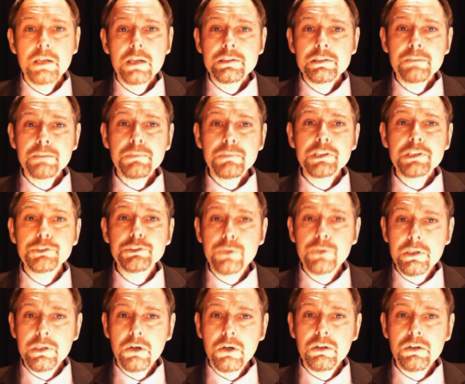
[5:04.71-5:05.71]
Simply
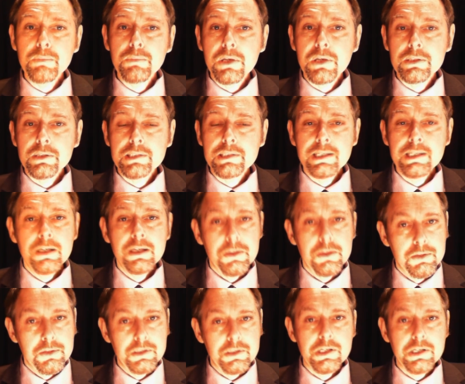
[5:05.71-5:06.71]
join our community,
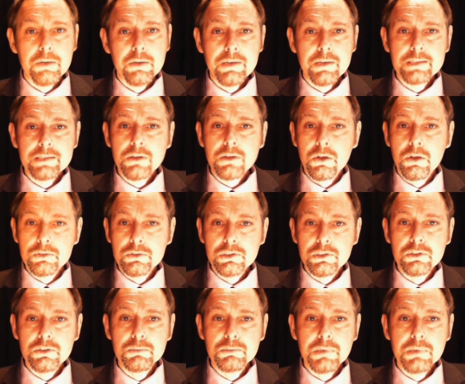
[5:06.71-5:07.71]
The Unit, on
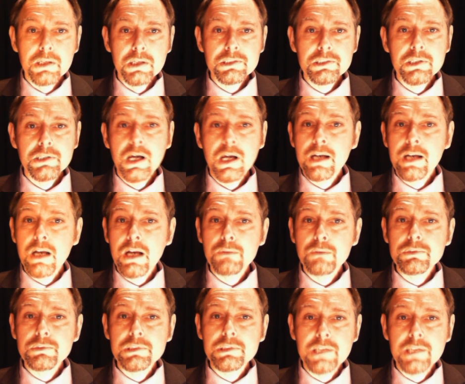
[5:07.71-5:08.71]
Google Plus, and I
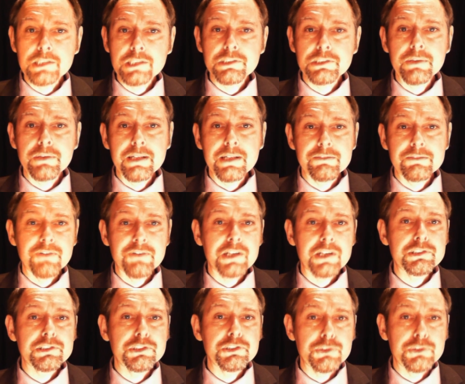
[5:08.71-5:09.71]
will send you an
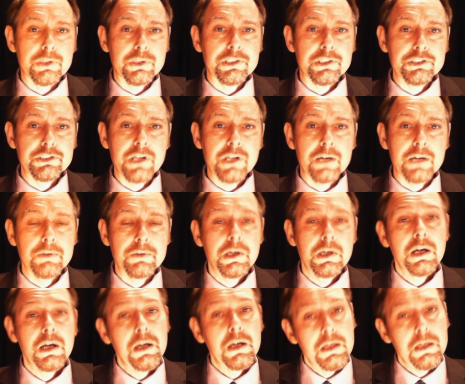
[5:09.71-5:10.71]
invite to join the show.
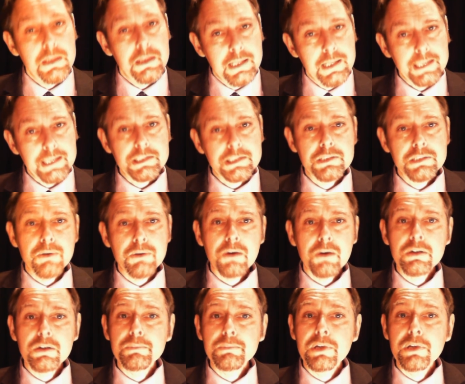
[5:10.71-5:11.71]
Links to our
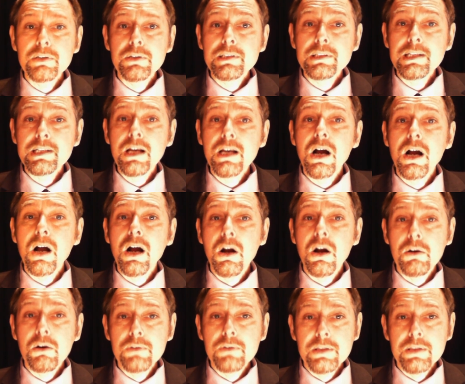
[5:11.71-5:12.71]
community
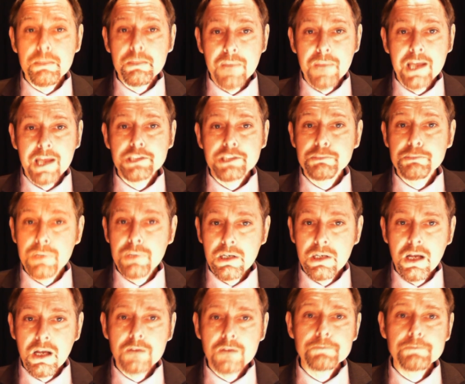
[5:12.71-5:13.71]
are in the page
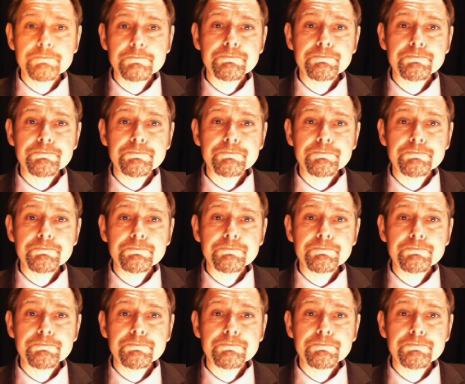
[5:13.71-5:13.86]
below.